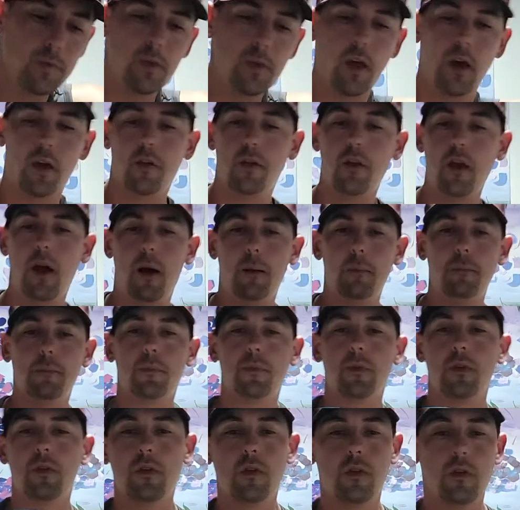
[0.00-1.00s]
Next up,
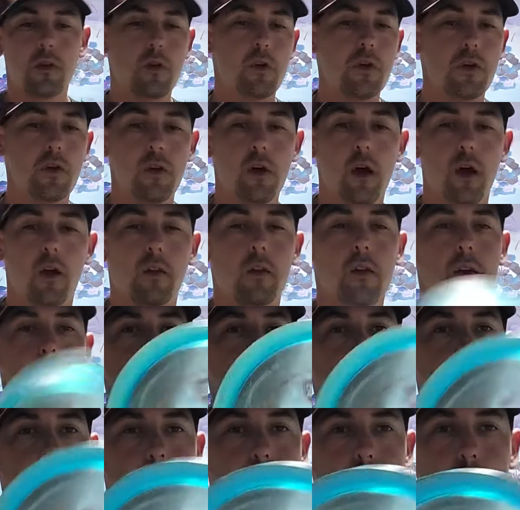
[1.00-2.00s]
she's ugly,
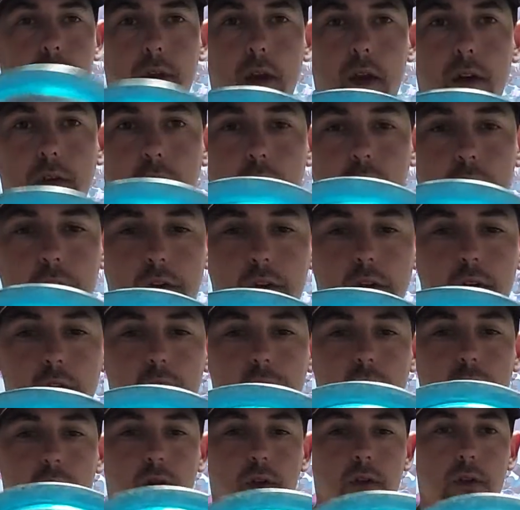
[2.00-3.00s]
but I trust it.
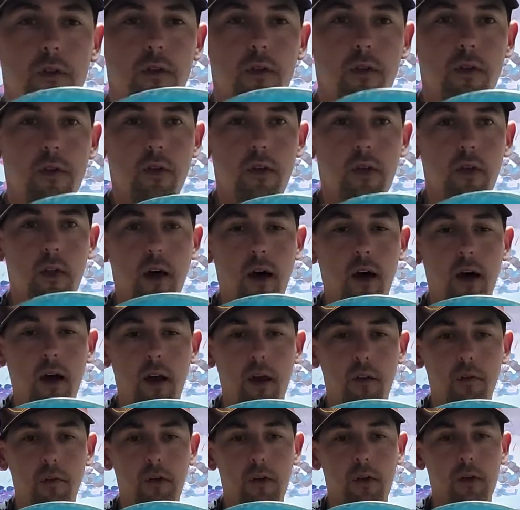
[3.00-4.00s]
C-Line
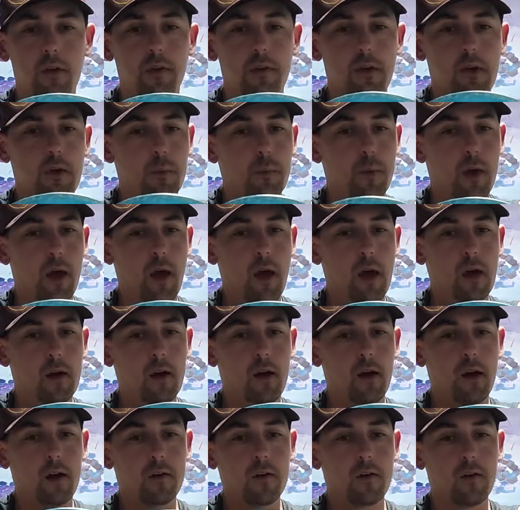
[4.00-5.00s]
FD3 pen,
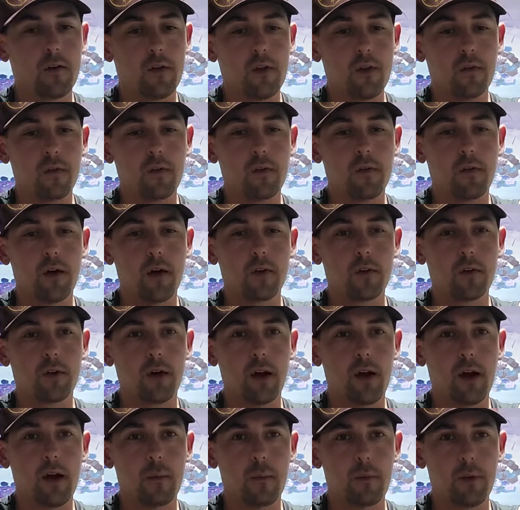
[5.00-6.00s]
175
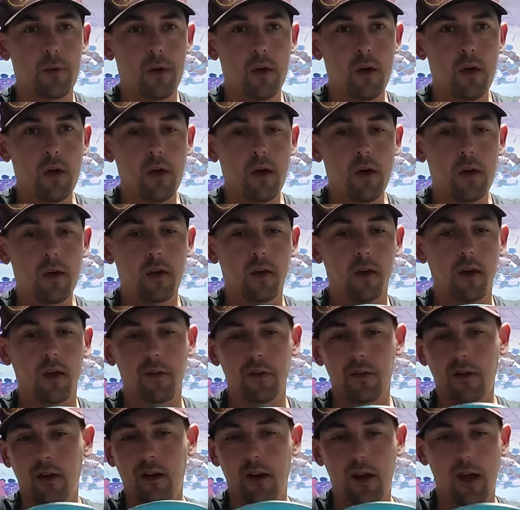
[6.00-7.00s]
grams.
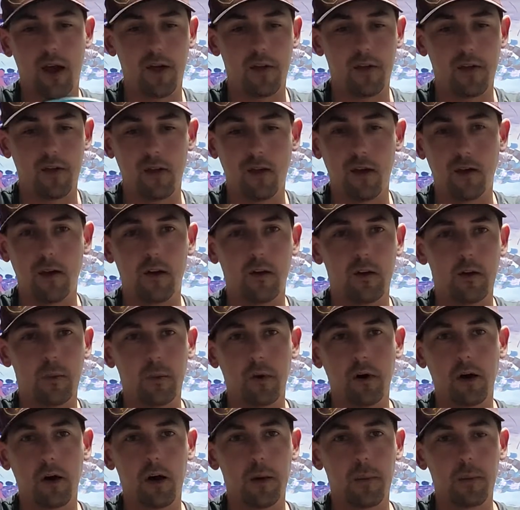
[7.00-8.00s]
It's got nasty ink on the
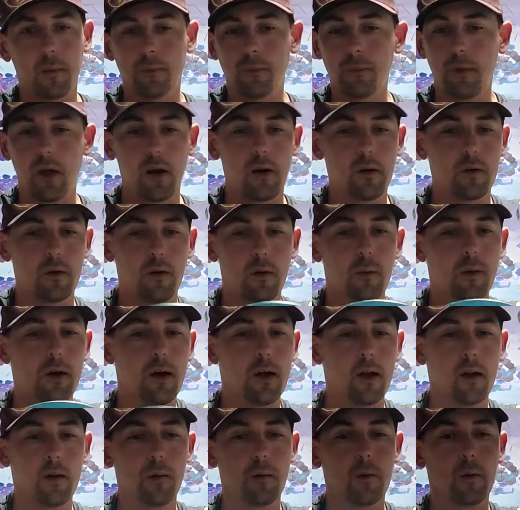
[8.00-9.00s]
bottom. I don't know
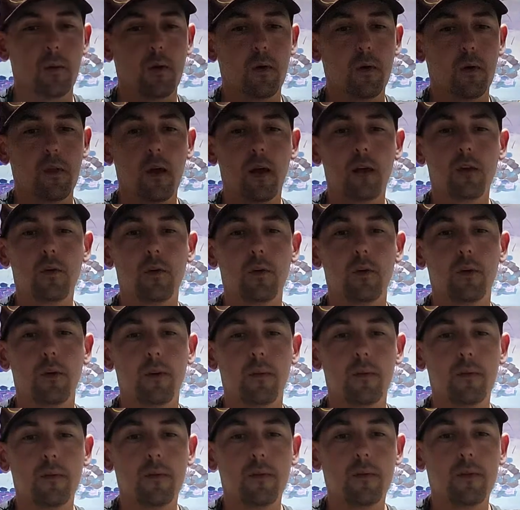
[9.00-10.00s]
why anyone would do that to
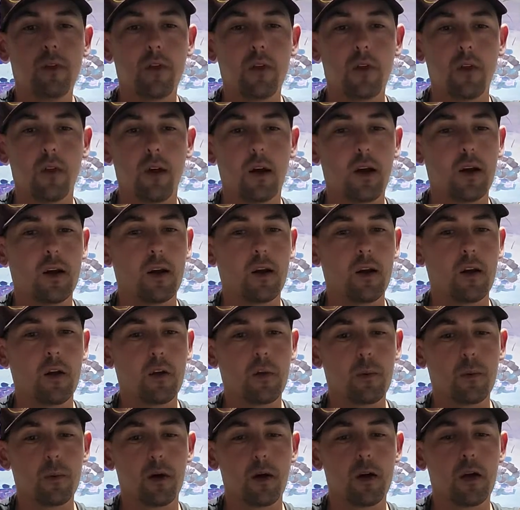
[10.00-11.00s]
a C-Line
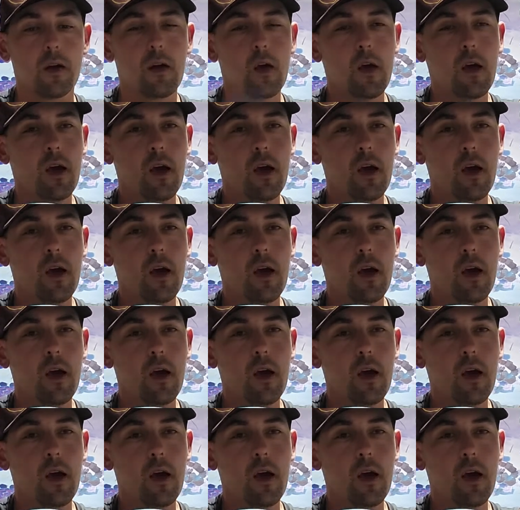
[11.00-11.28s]
disc, but